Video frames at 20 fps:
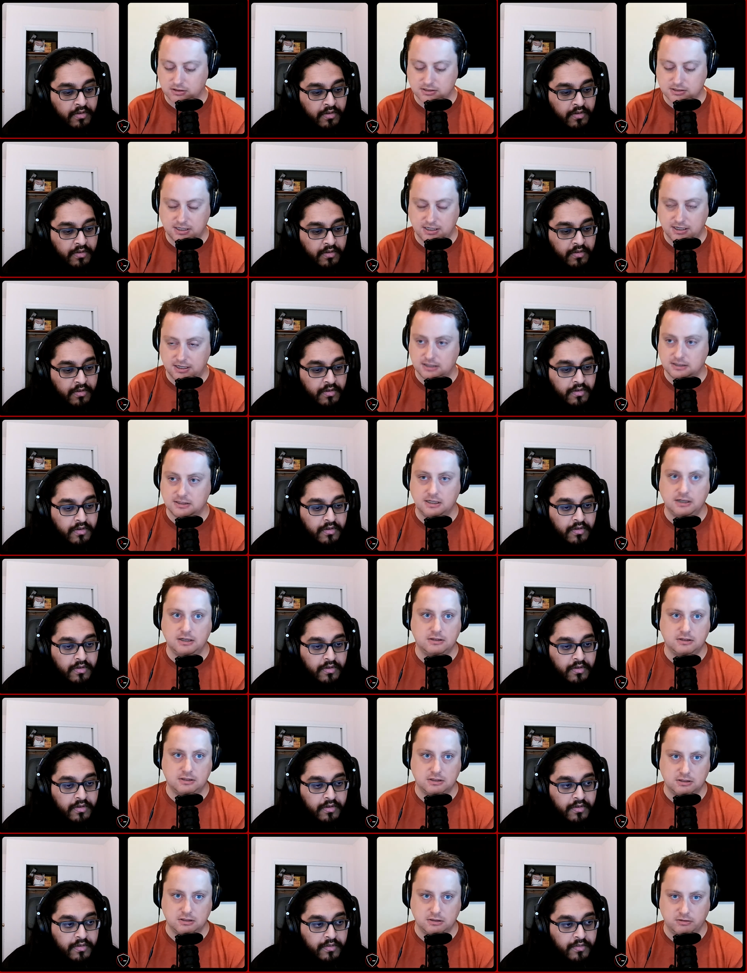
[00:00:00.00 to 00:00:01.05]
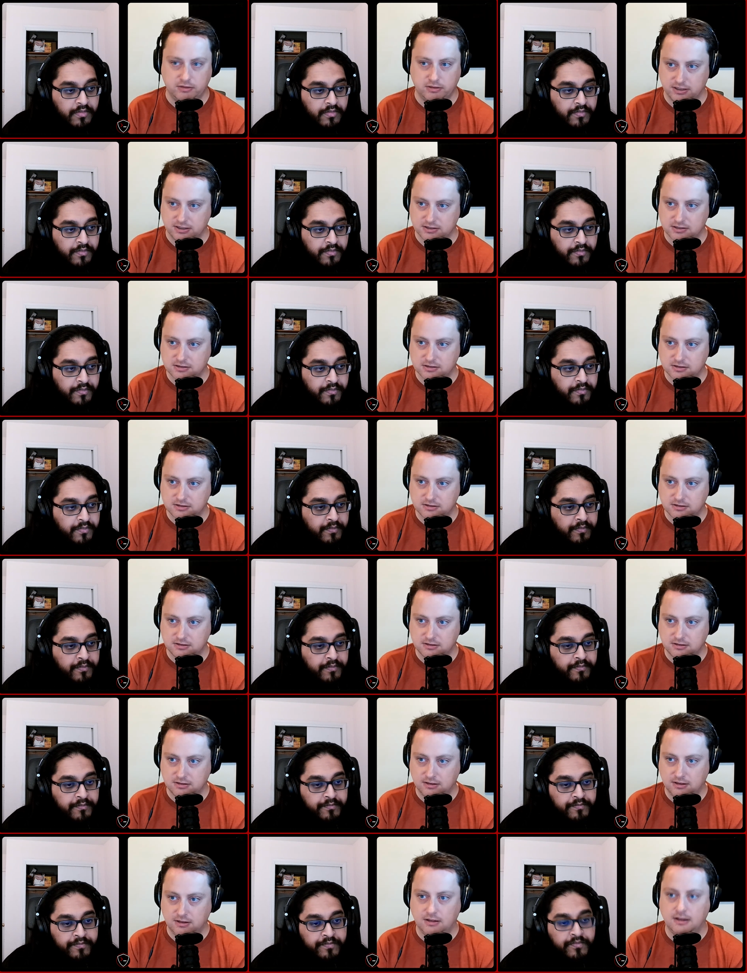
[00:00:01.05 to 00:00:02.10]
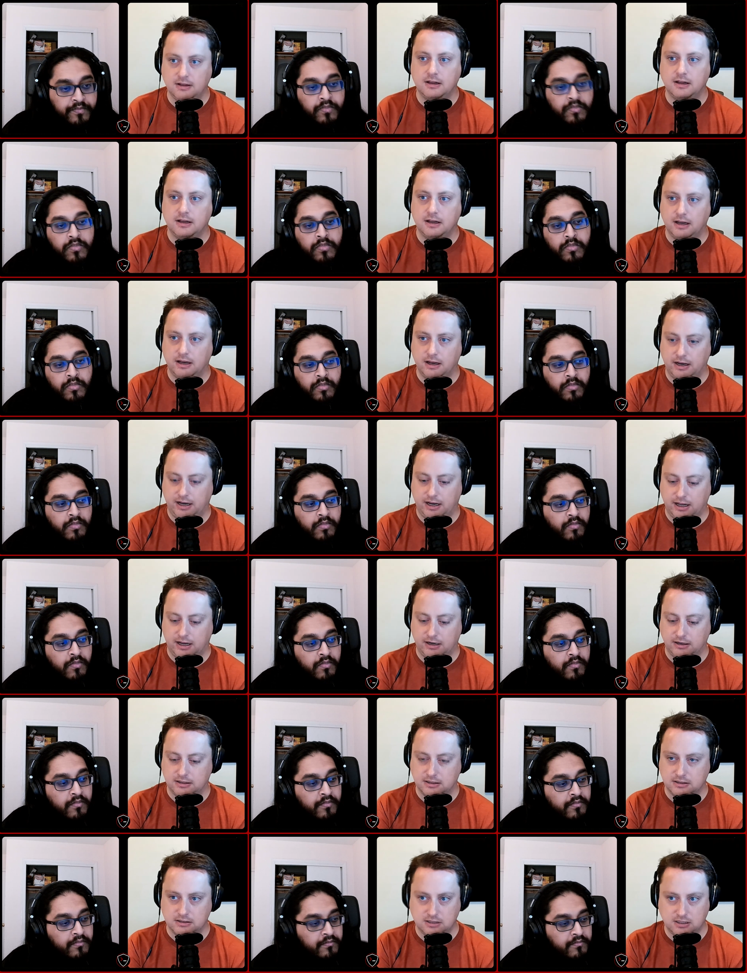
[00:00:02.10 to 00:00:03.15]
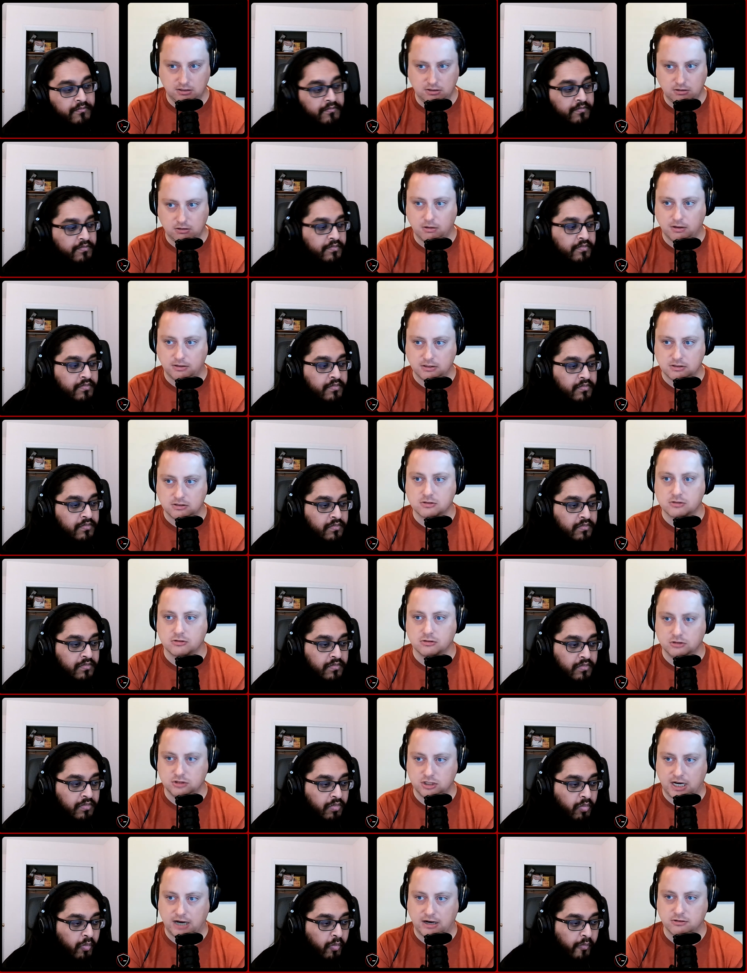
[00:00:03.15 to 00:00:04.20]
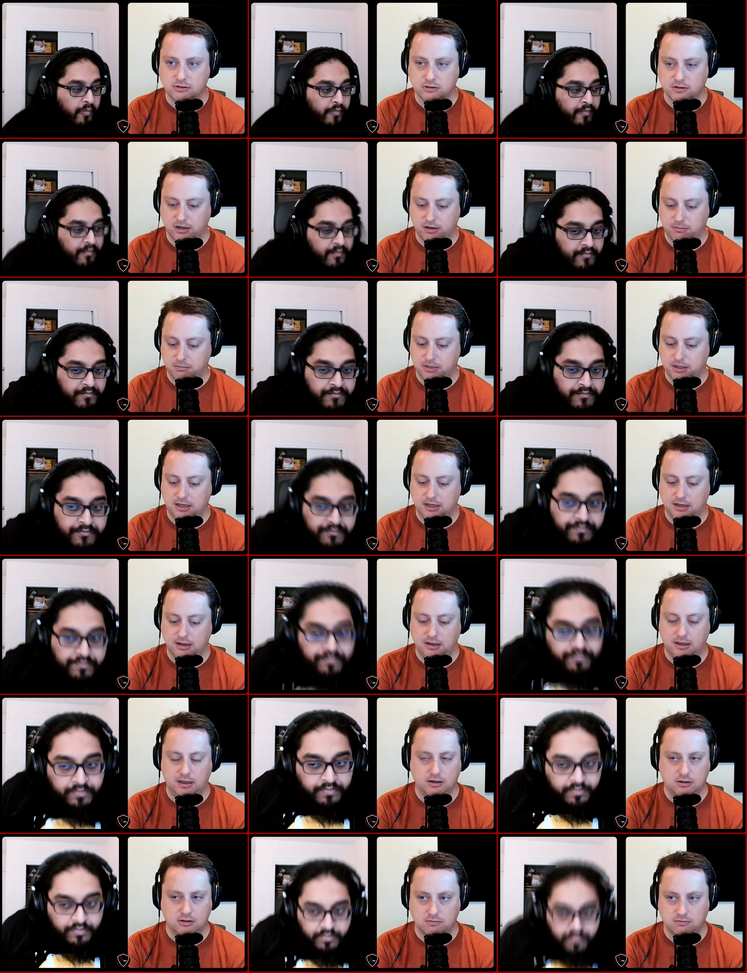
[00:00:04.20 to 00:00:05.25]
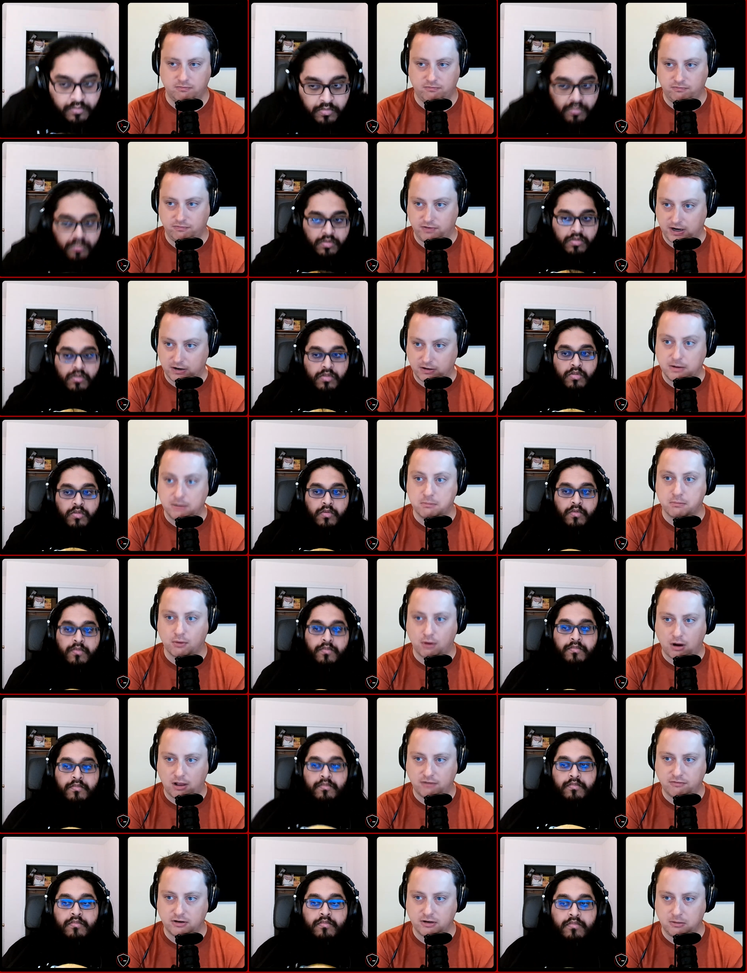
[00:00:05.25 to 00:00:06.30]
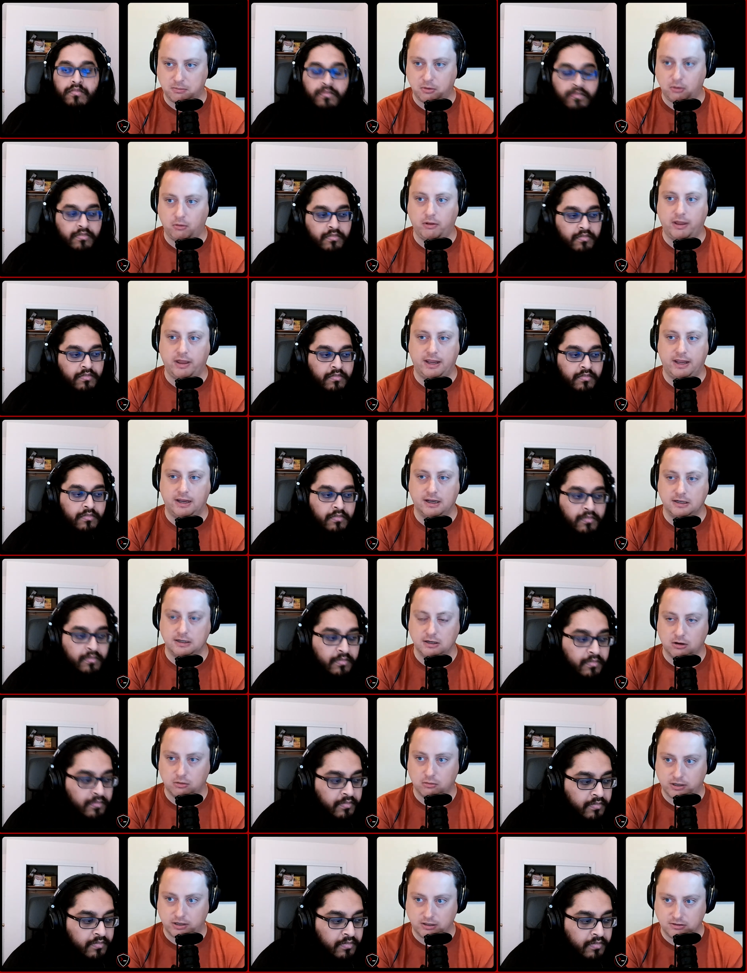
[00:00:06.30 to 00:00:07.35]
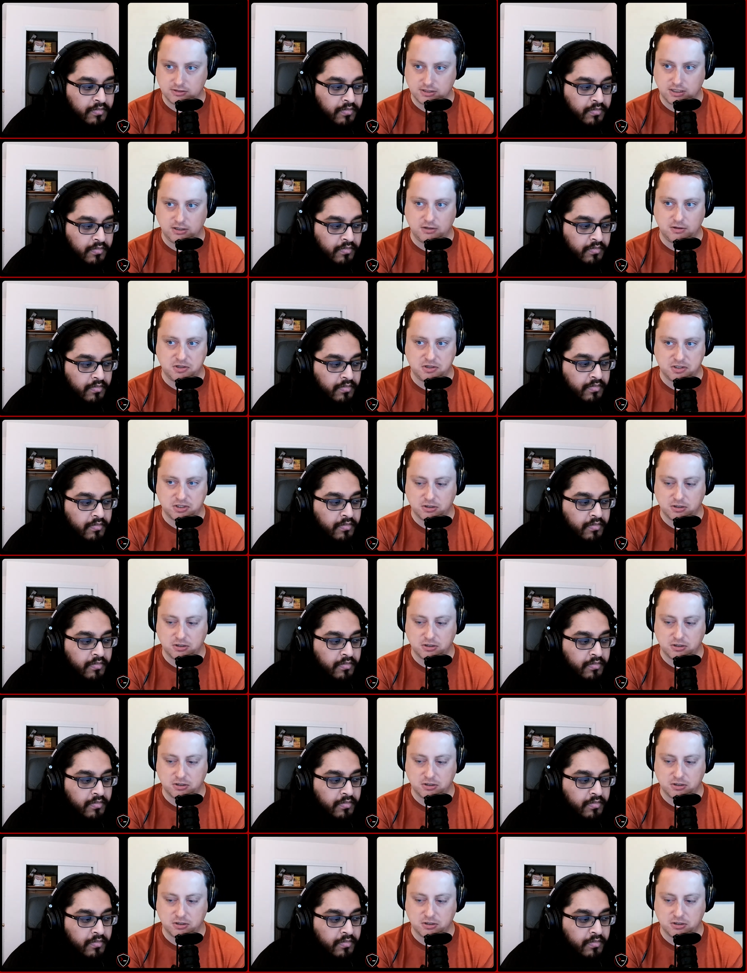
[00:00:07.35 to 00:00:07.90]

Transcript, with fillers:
Speaker 1: as they continue to do this and continue on this trajectory of being very profitable and continuing to